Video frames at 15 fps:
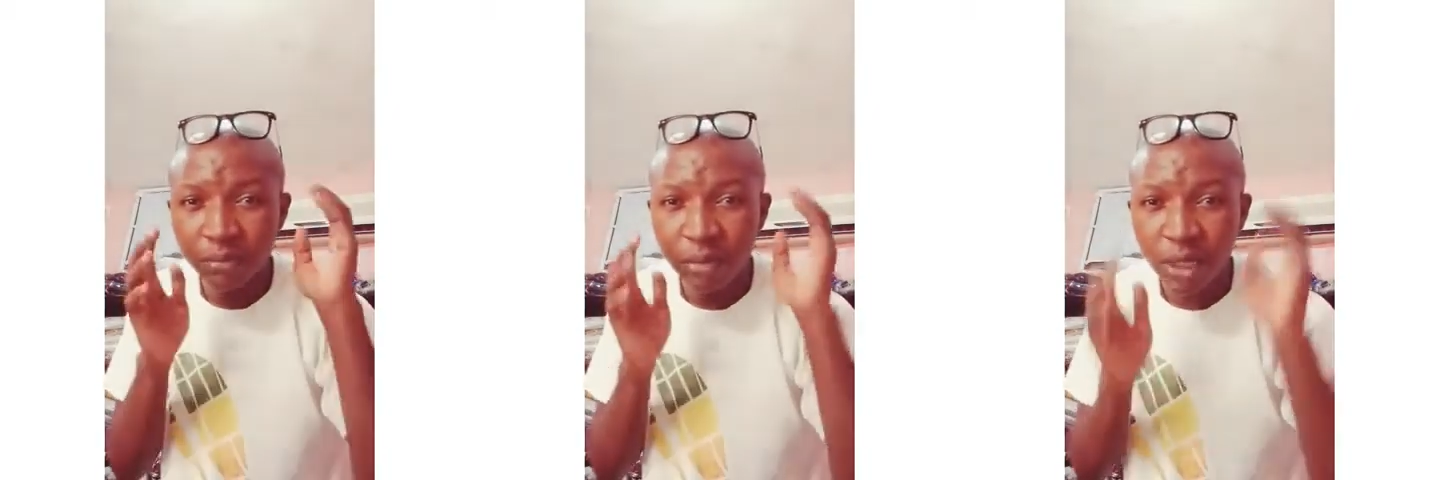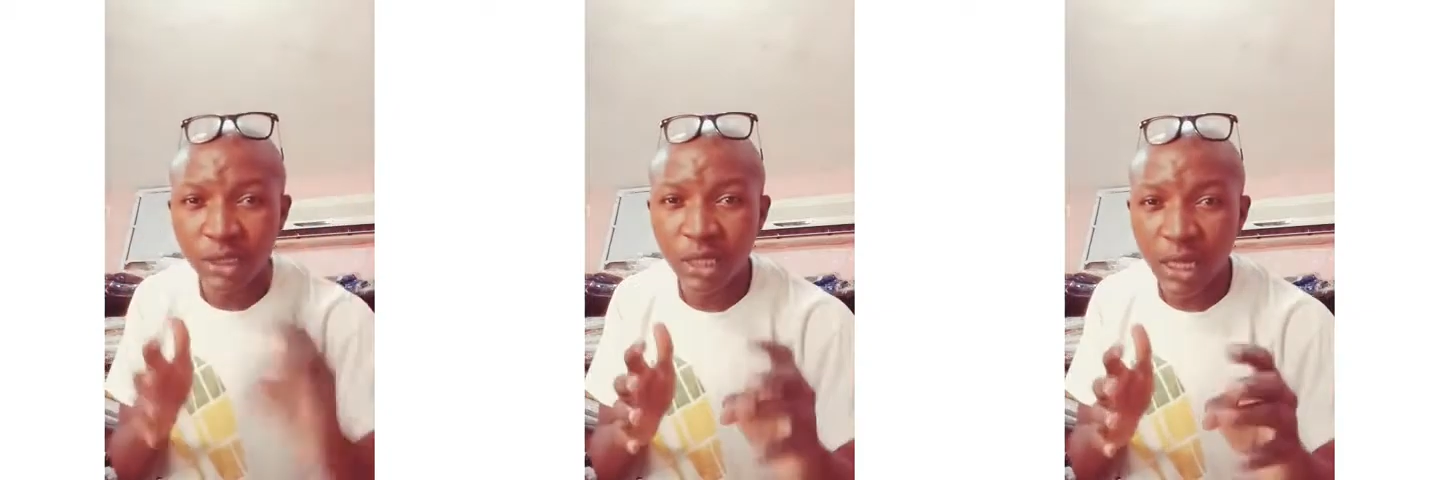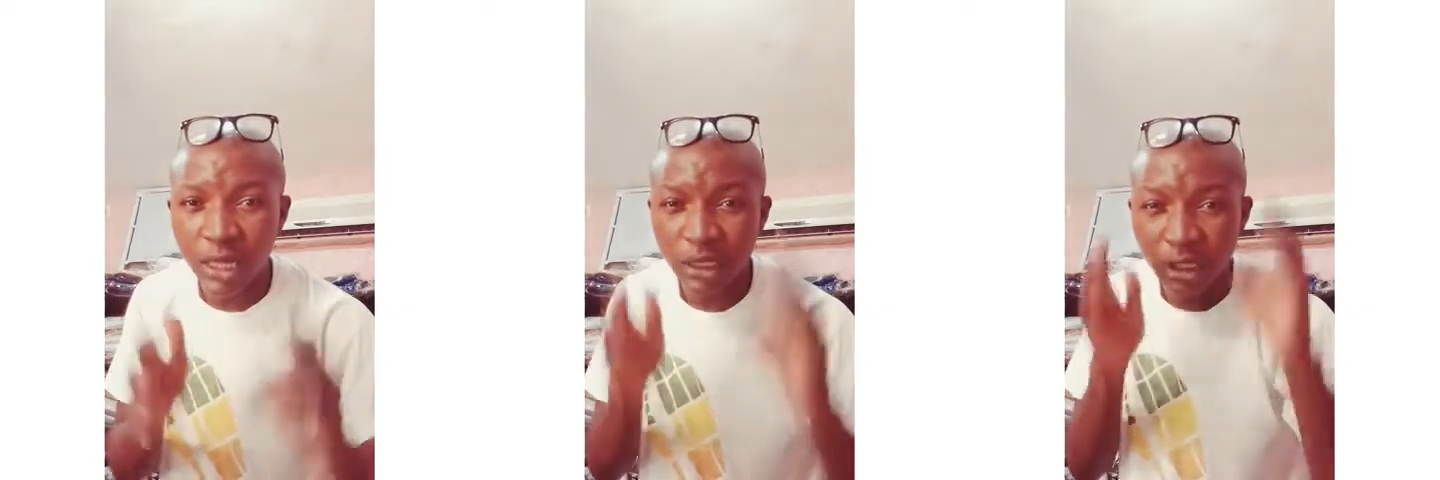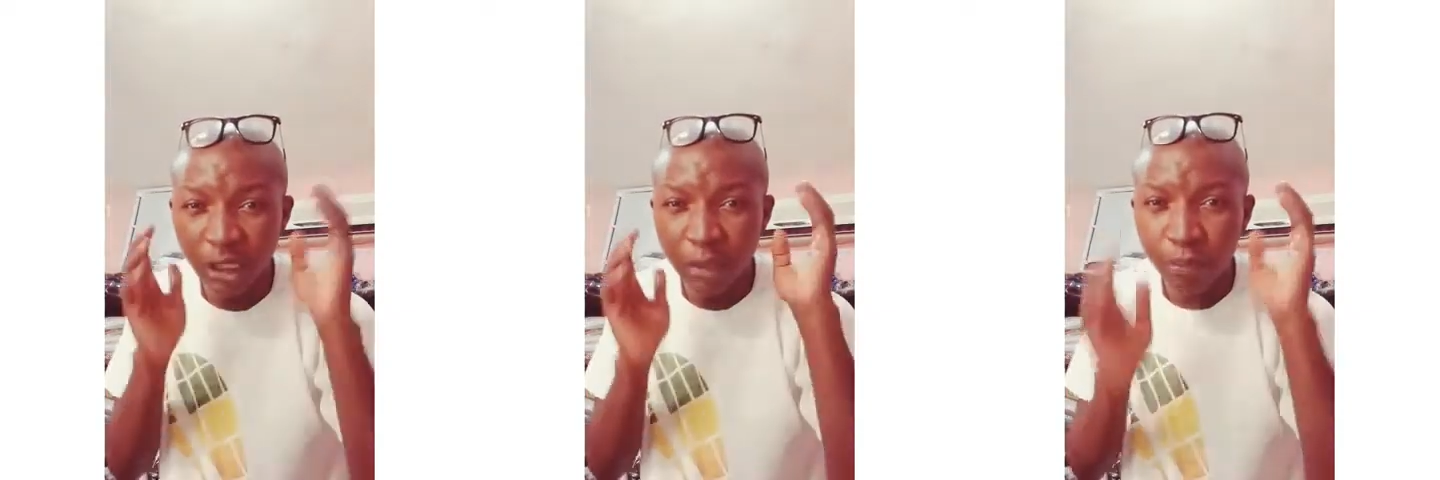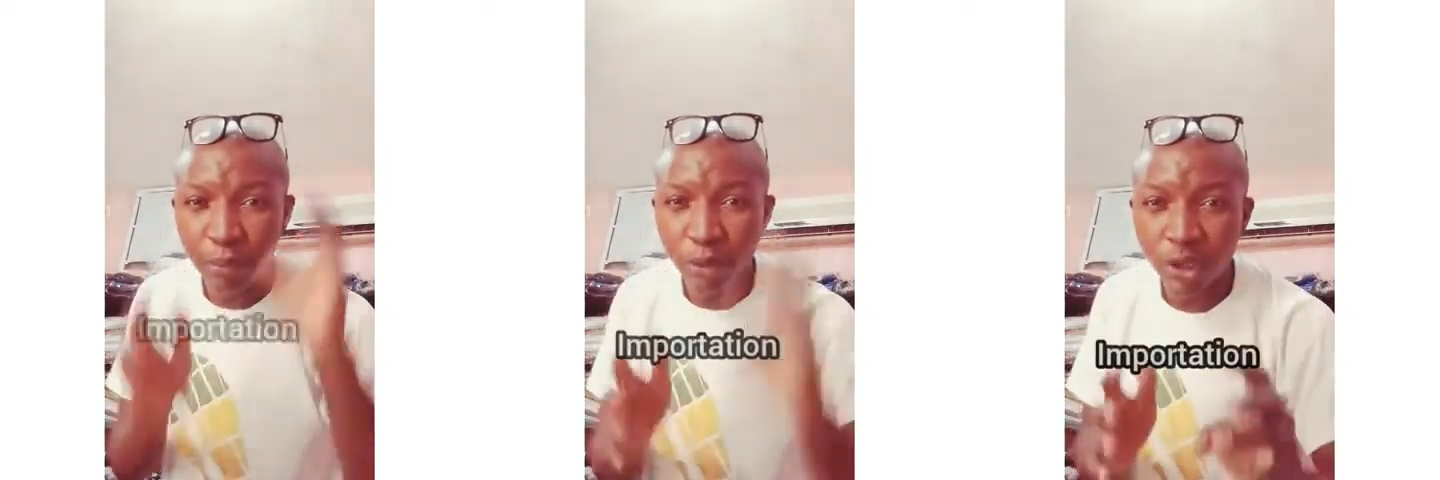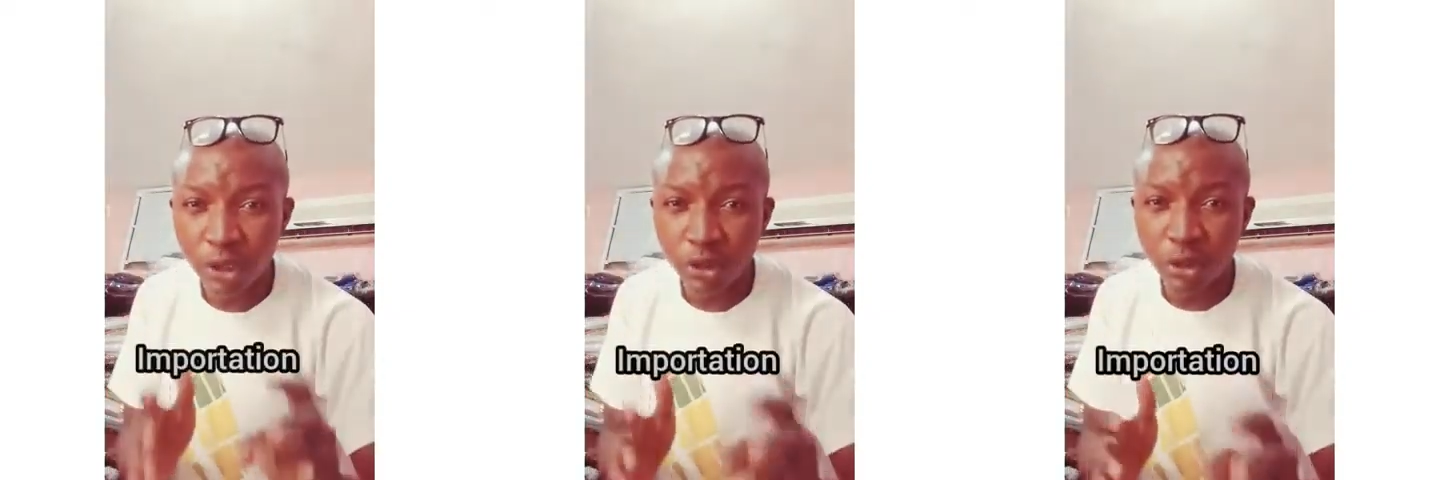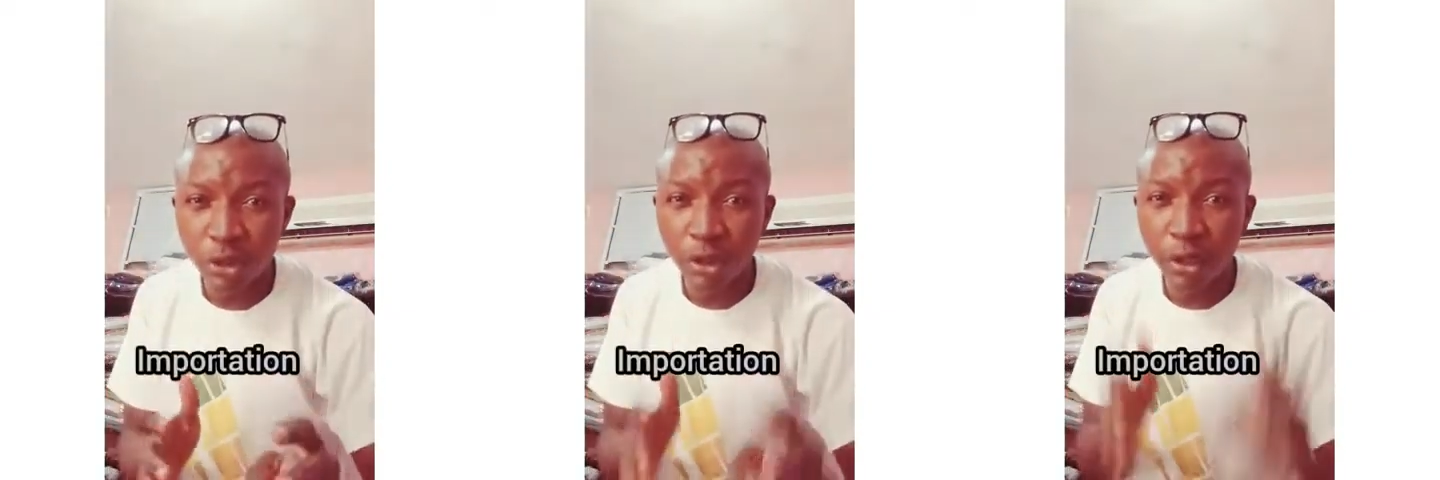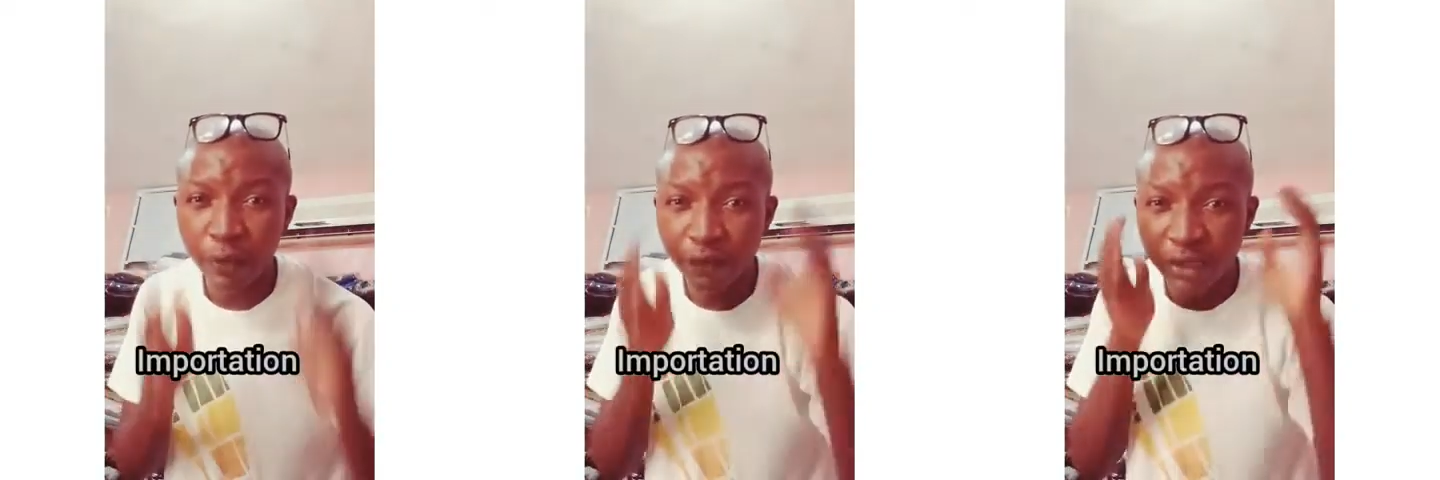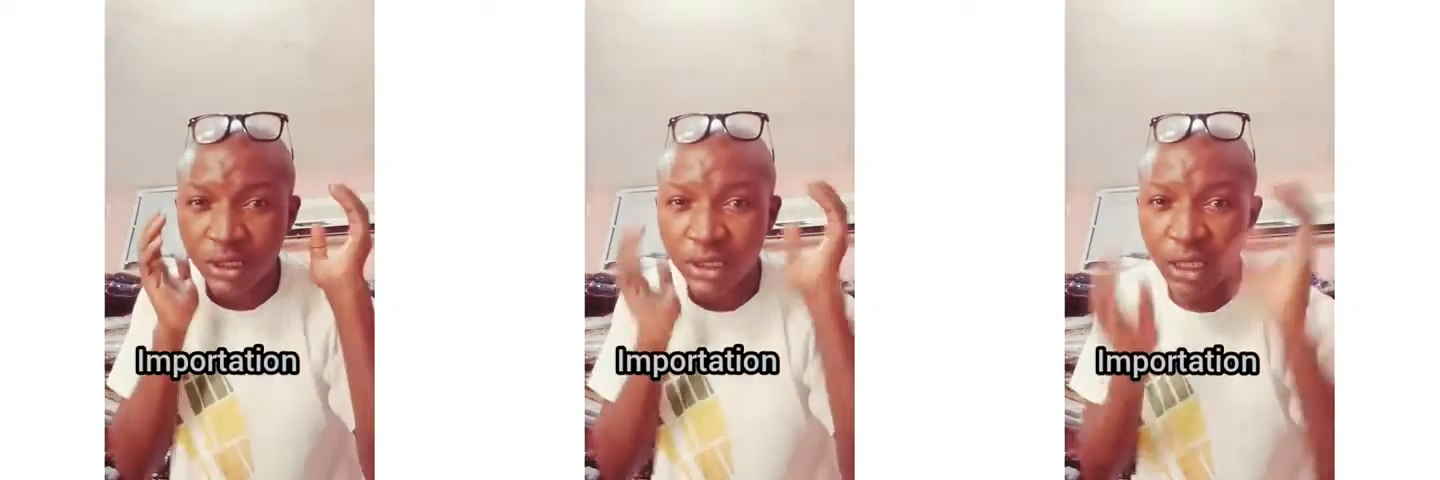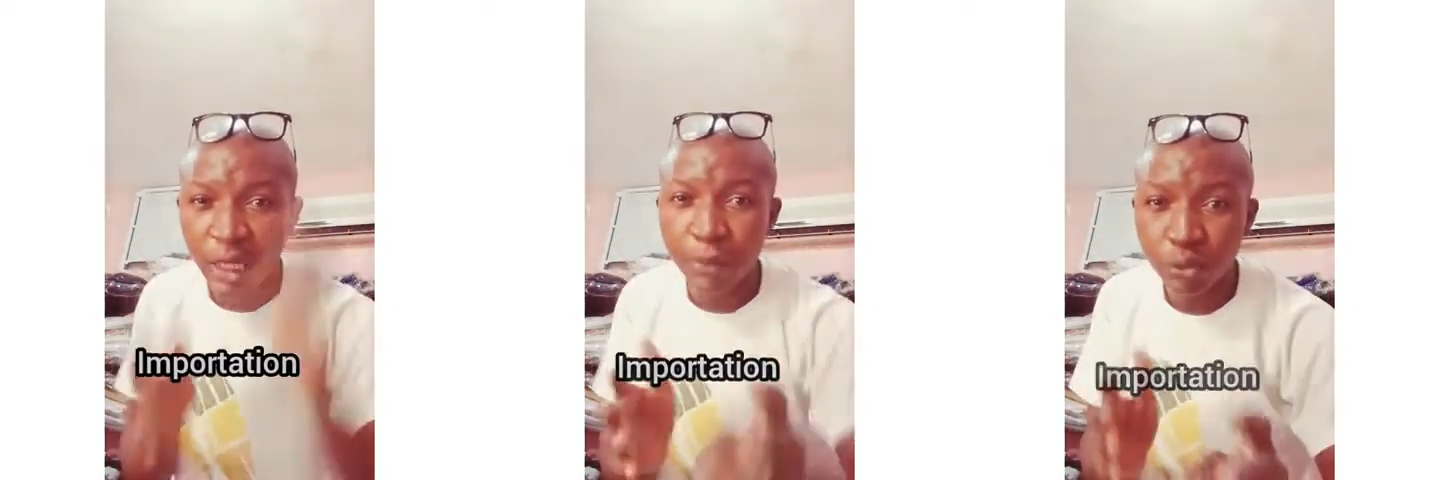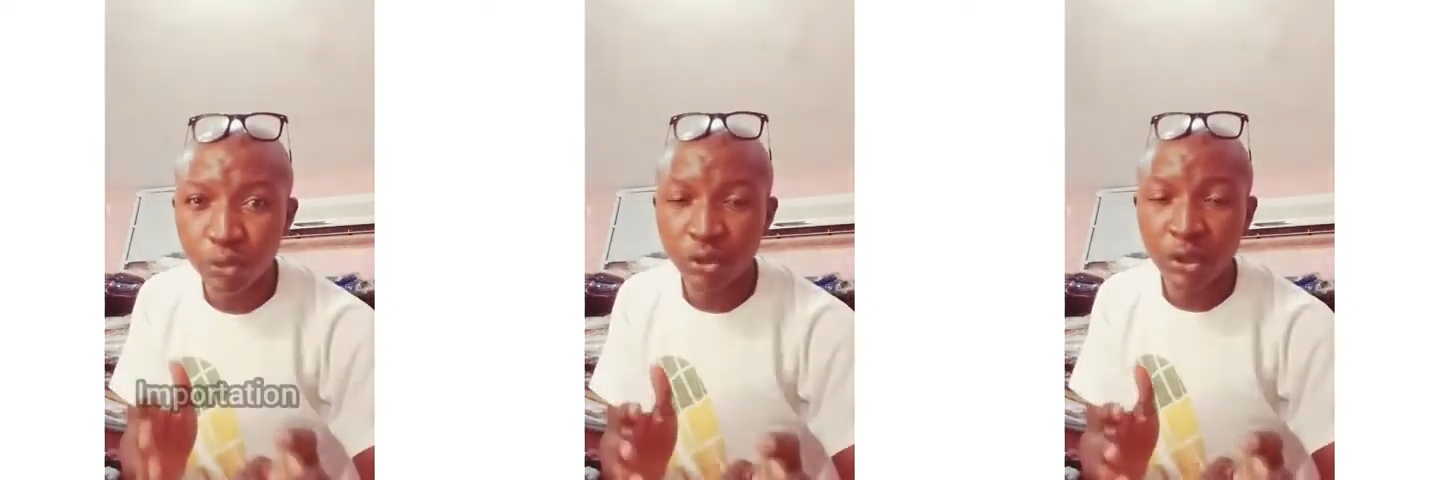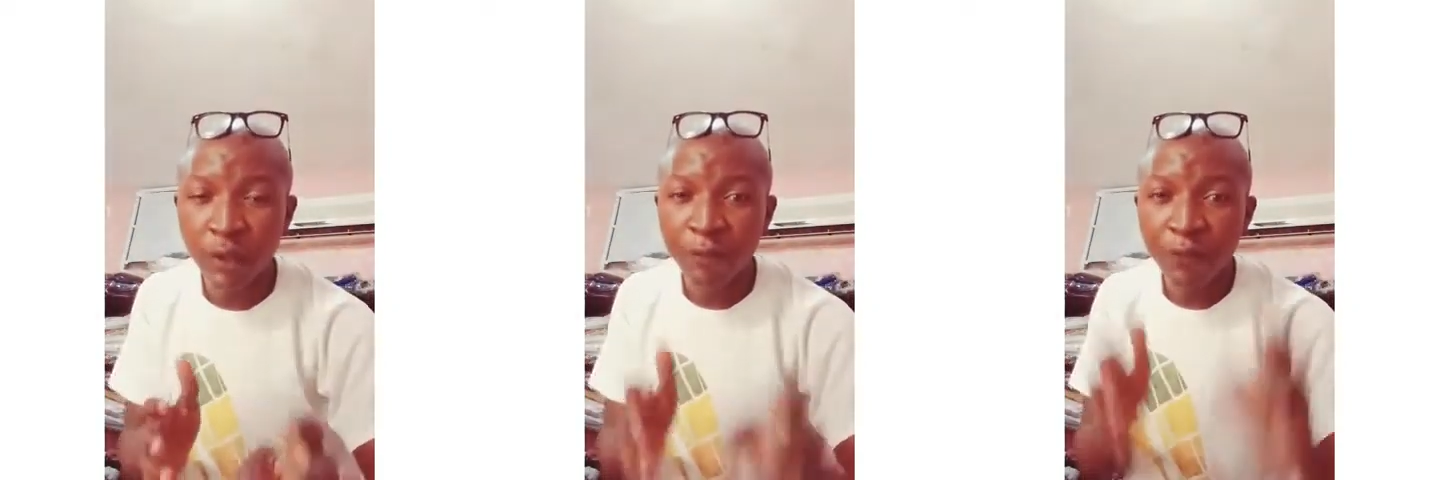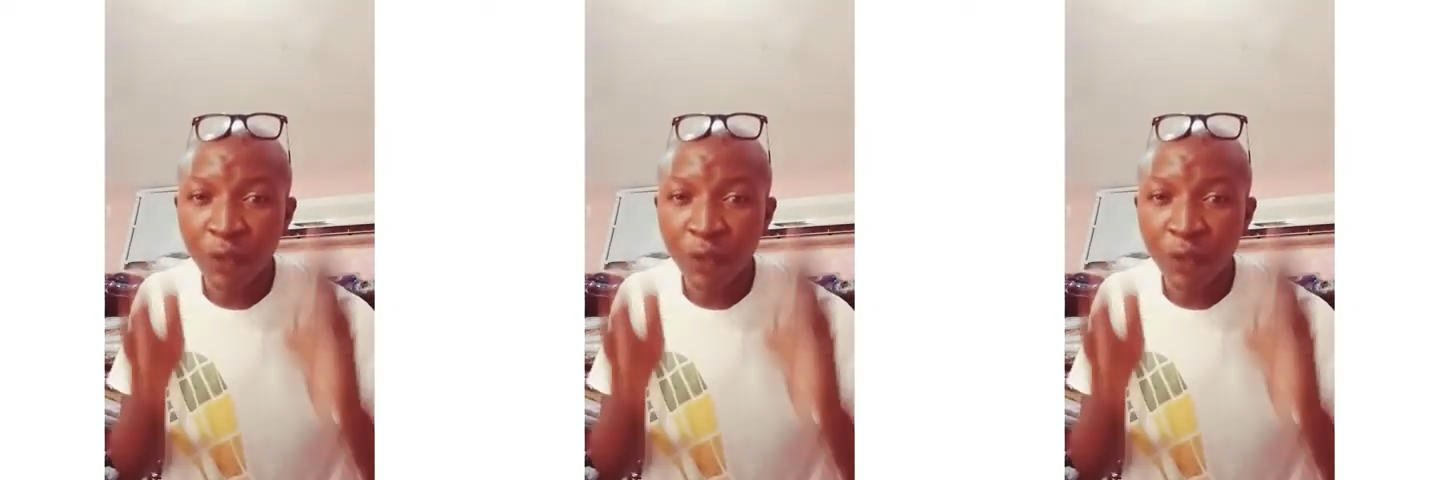made an importation of the samples